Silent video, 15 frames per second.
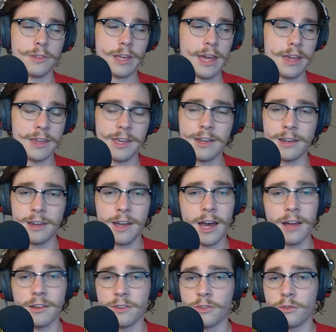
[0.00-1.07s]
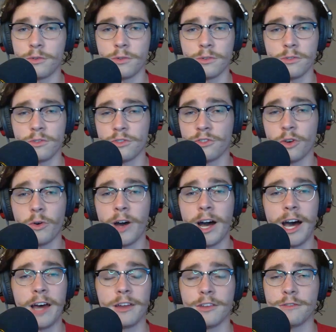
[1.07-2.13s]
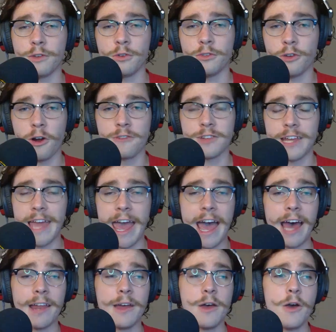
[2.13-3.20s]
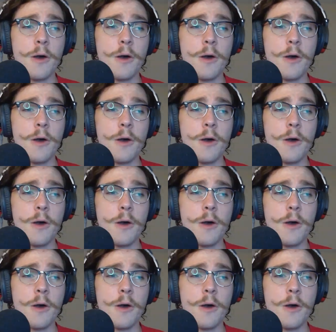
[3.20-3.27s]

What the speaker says: Yeah, he did not do so hot in his few starts that he had.